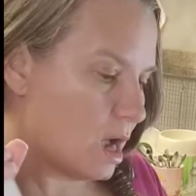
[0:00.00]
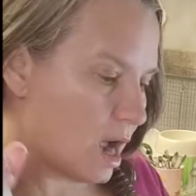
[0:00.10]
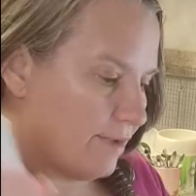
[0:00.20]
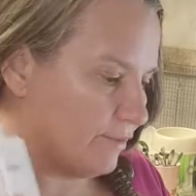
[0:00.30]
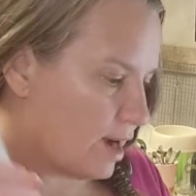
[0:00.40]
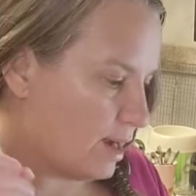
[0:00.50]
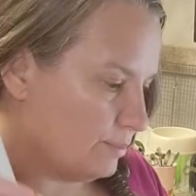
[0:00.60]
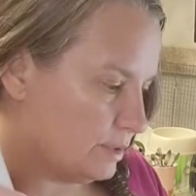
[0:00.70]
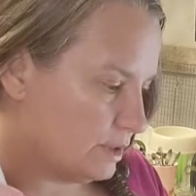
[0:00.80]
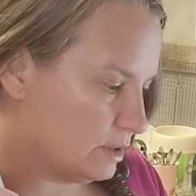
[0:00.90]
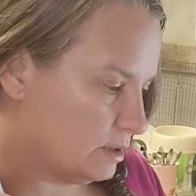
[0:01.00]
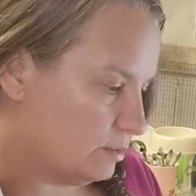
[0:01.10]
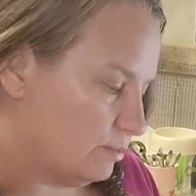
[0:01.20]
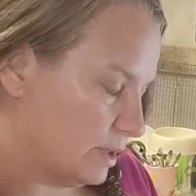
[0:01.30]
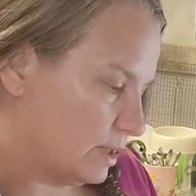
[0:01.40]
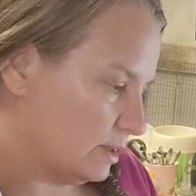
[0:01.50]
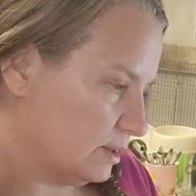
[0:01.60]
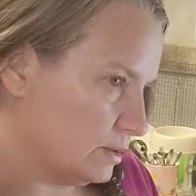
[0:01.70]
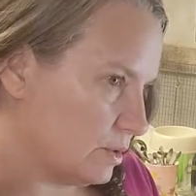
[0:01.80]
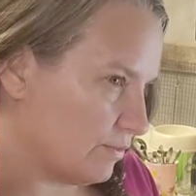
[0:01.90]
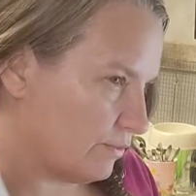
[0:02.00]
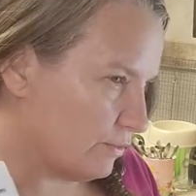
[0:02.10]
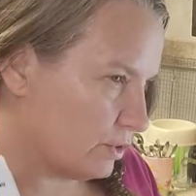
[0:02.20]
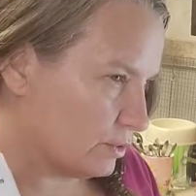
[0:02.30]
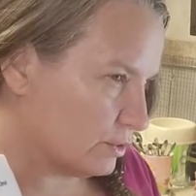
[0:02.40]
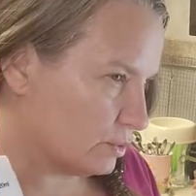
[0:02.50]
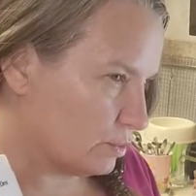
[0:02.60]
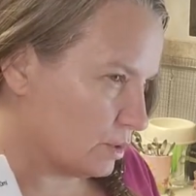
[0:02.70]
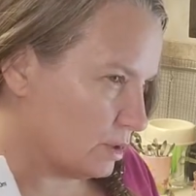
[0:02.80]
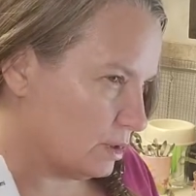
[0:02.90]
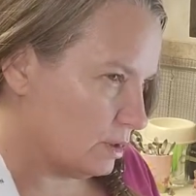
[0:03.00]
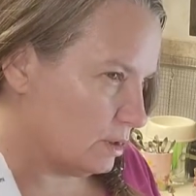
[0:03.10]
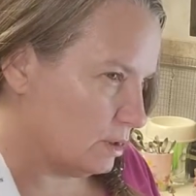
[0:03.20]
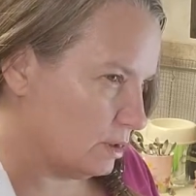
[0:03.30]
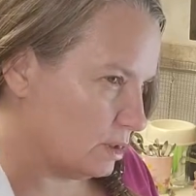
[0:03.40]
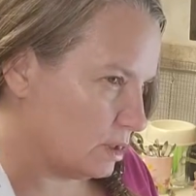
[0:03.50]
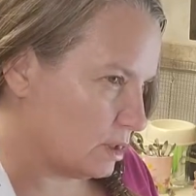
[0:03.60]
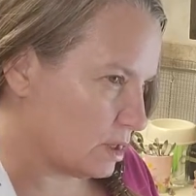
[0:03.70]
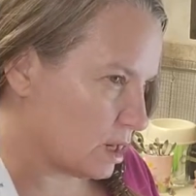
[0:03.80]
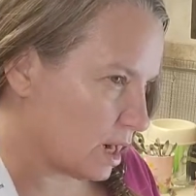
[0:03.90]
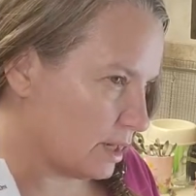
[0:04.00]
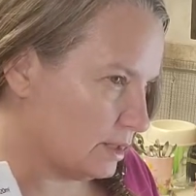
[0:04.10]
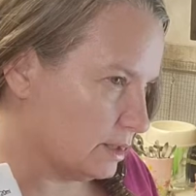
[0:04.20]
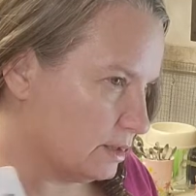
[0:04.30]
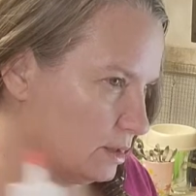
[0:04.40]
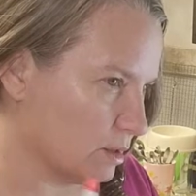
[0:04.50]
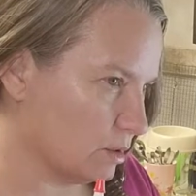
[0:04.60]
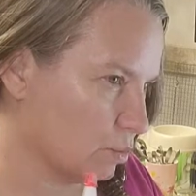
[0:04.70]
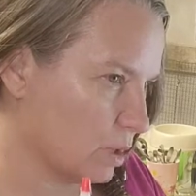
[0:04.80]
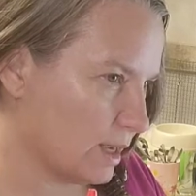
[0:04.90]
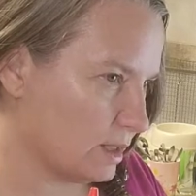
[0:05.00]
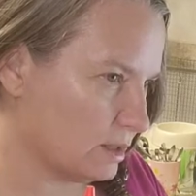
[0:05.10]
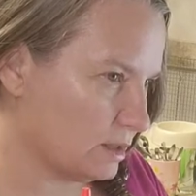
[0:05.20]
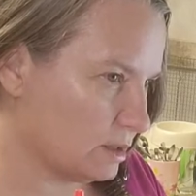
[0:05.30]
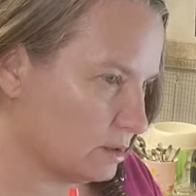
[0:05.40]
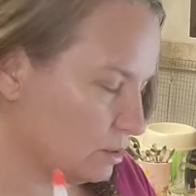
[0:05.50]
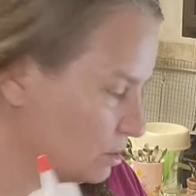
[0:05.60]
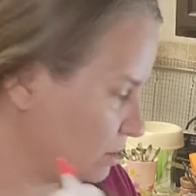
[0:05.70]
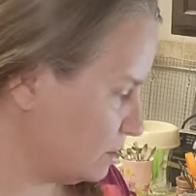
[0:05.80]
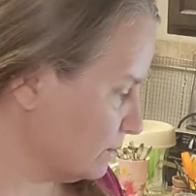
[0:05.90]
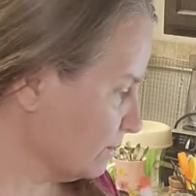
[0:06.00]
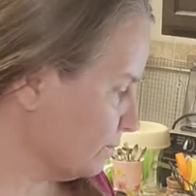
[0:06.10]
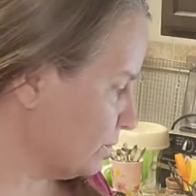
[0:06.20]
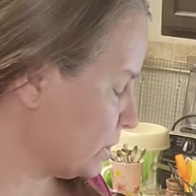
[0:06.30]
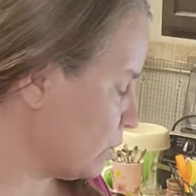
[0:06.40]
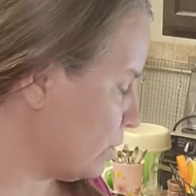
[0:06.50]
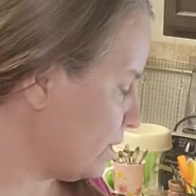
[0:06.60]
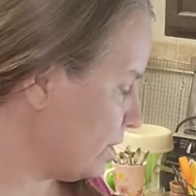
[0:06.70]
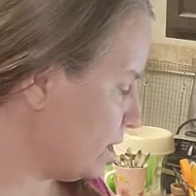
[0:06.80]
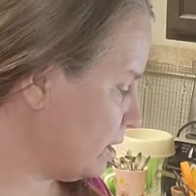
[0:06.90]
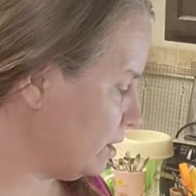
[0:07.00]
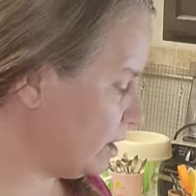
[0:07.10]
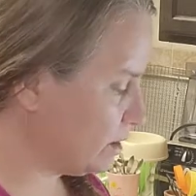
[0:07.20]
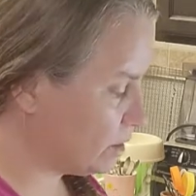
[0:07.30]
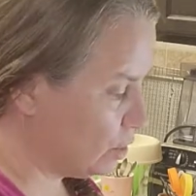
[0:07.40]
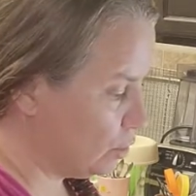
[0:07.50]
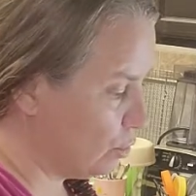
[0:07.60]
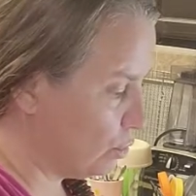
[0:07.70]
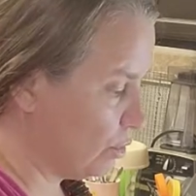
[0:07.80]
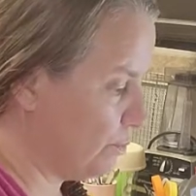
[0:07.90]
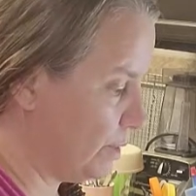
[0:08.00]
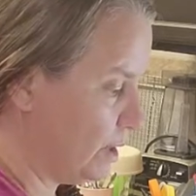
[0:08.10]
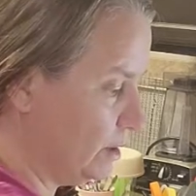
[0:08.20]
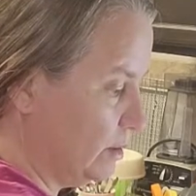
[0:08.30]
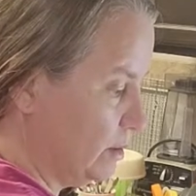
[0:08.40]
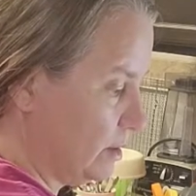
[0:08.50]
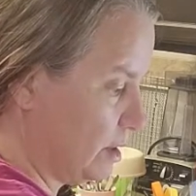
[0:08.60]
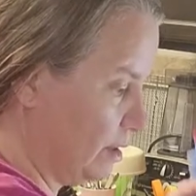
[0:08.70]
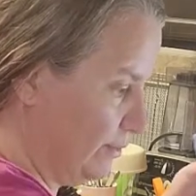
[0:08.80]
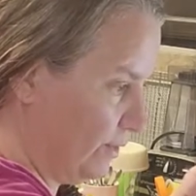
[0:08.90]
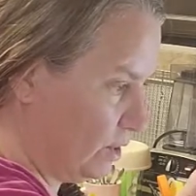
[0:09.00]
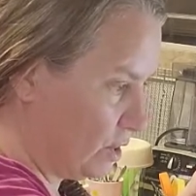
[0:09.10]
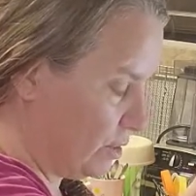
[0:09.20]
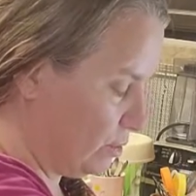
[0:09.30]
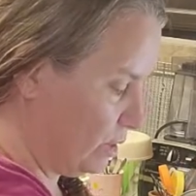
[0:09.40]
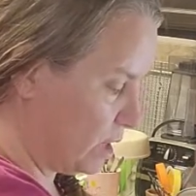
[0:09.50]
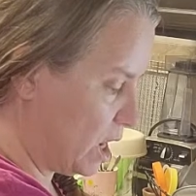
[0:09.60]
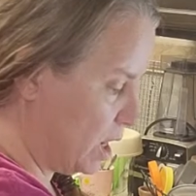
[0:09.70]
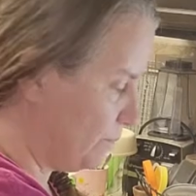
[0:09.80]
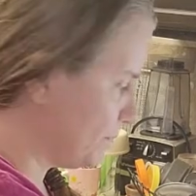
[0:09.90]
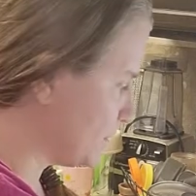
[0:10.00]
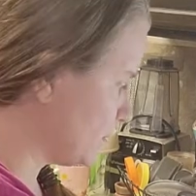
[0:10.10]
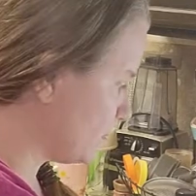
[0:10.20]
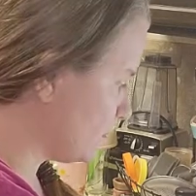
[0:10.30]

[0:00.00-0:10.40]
I've opted, because the first one I did the white with these 2 groupings of each other in the cups.